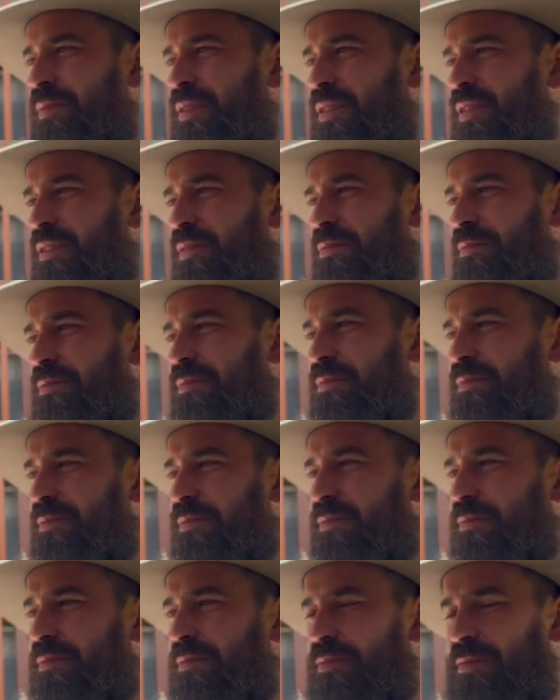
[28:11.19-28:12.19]

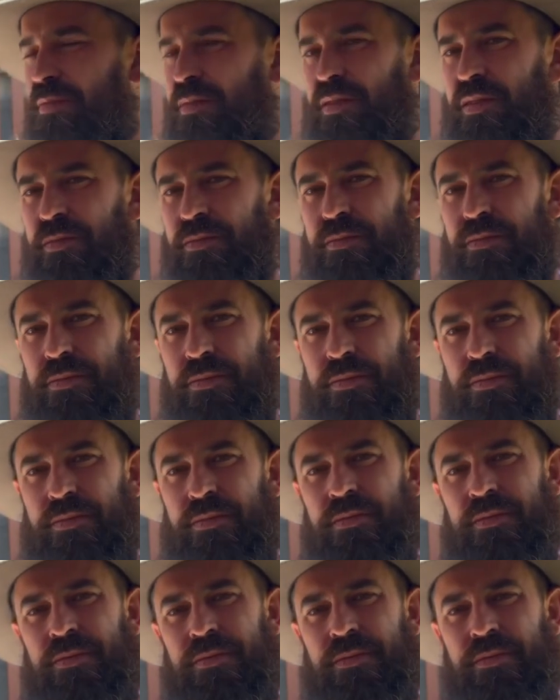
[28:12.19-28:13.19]

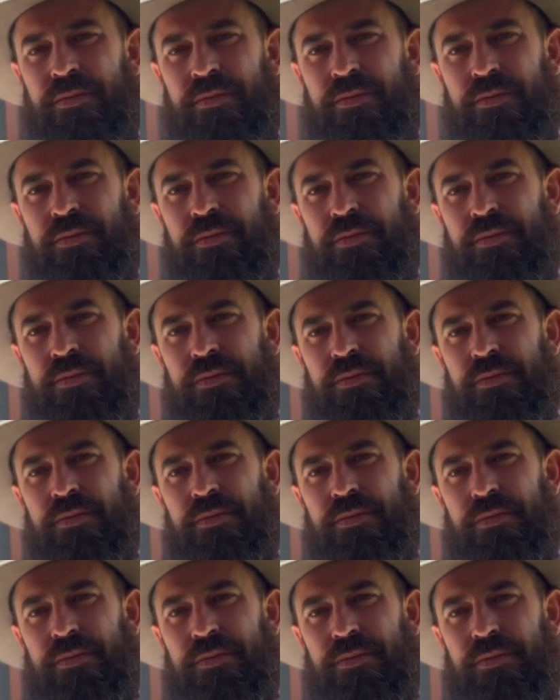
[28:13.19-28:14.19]

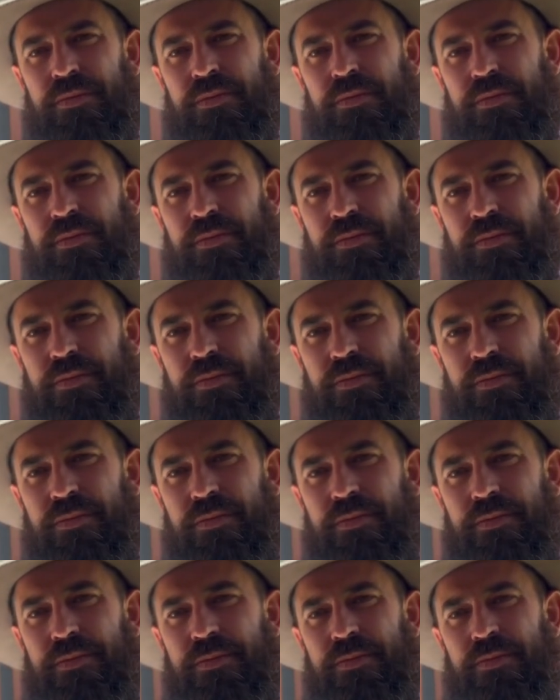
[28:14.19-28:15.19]

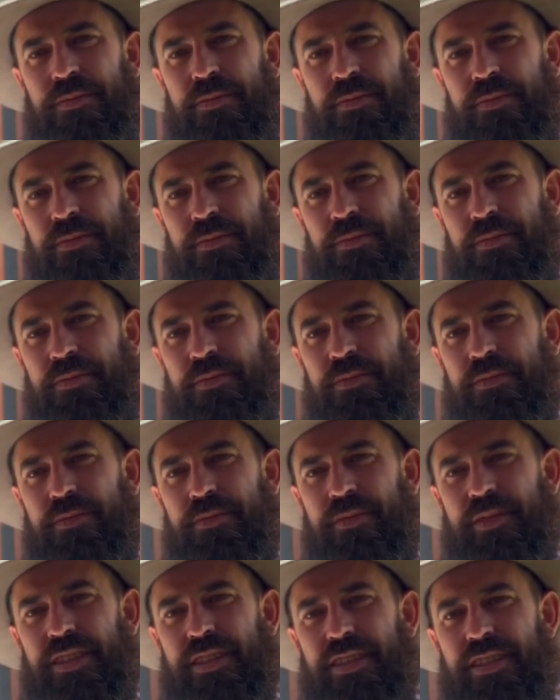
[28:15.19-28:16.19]

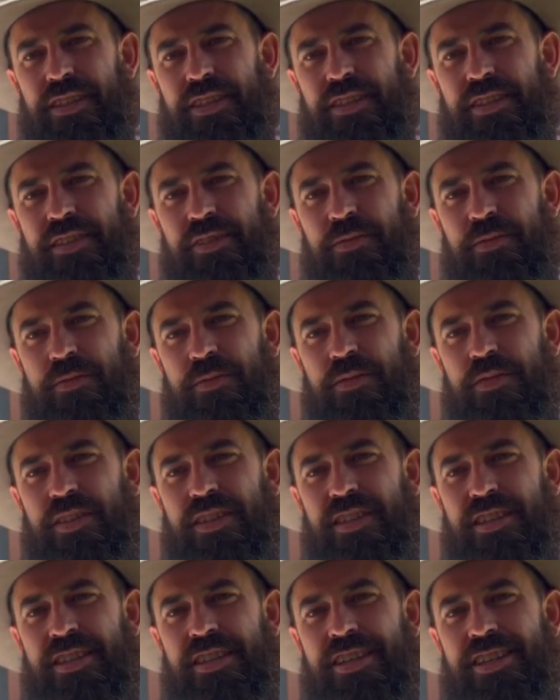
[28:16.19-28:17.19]

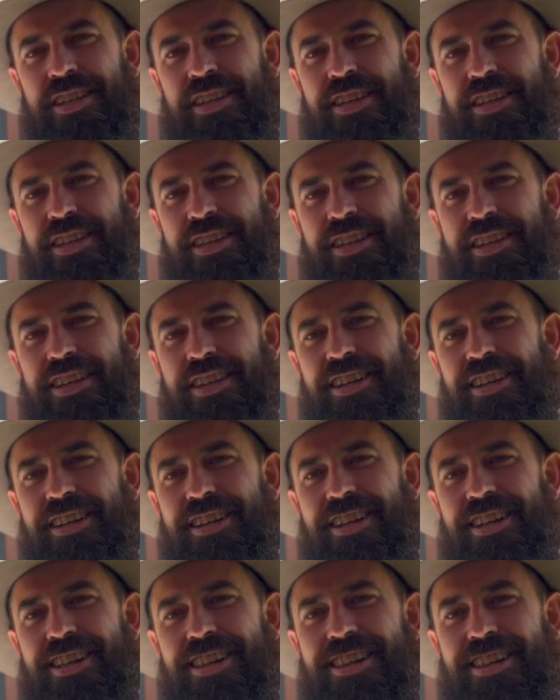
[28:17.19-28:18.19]

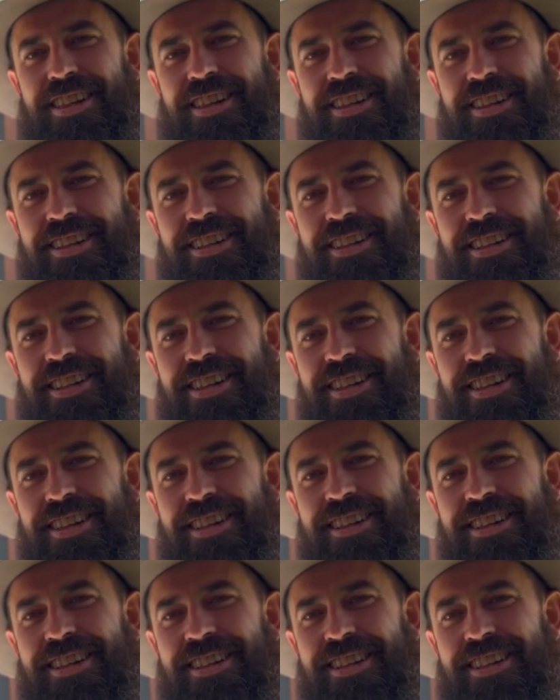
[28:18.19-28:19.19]
No words are spoken by the person on screen.